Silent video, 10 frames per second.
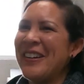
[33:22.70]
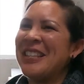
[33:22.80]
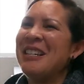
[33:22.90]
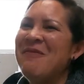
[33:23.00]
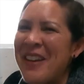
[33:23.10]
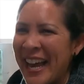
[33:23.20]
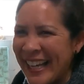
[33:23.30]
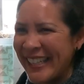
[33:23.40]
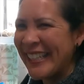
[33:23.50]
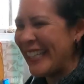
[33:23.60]
of it with a
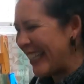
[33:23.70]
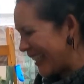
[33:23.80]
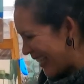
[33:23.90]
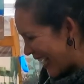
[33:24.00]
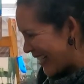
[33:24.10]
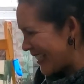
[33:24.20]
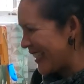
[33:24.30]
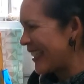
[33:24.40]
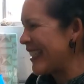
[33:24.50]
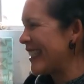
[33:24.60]
battery and the
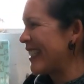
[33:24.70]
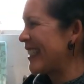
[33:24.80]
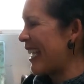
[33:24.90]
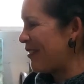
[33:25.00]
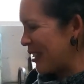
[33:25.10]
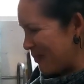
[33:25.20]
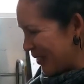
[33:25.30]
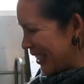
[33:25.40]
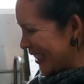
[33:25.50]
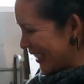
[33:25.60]
AC/DC adapter
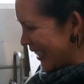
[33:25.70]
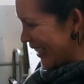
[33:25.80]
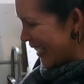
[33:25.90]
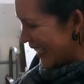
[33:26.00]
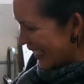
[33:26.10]
plugged in.